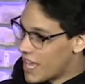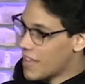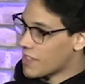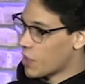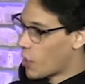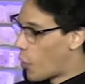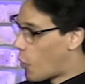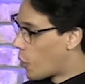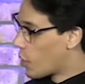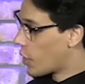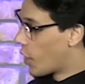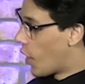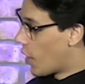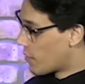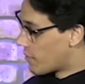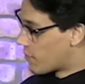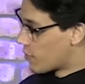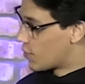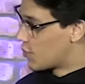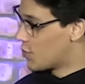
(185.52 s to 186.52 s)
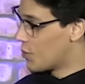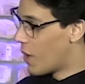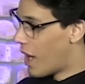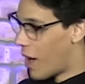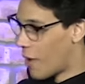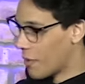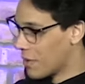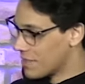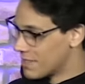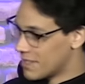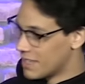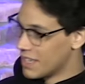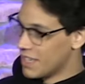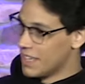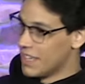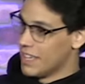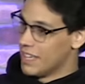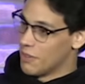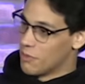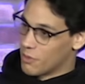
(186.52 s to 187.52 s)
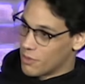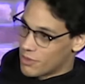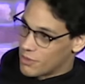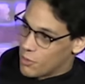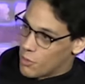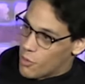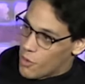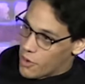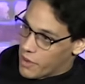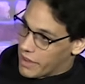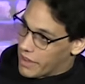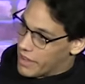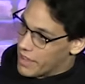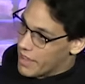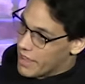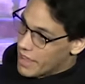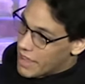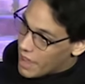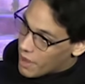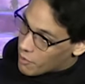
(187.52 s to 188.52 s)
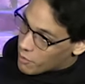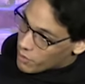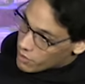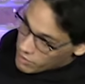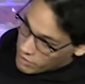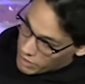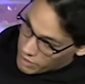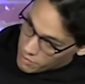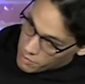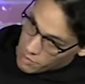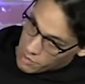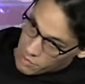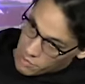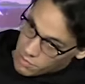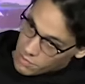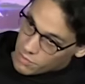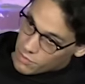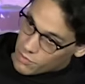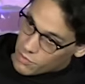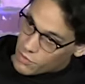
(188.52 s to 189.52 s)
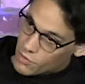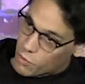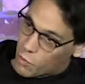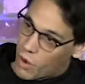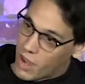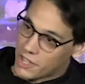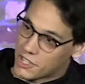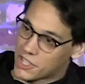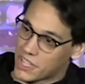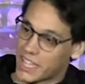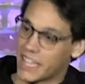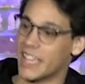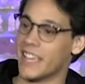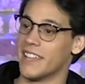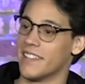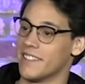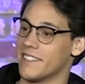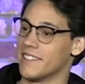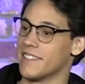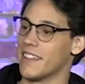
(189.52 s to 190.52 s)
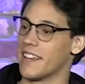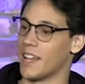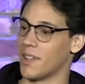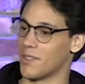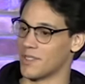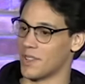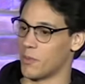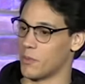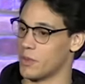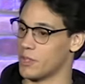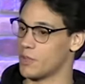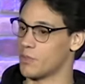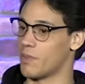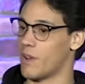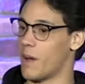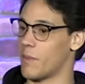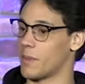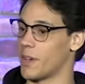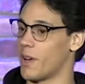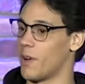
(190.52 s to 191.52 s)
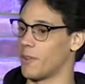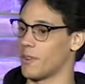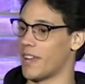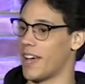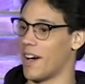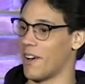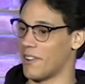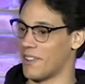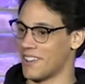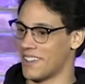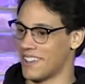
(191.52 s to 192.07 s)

sat in the courtyard for two hours in Tori And we're, and we're just watching kids. And I was like, we should probably go now.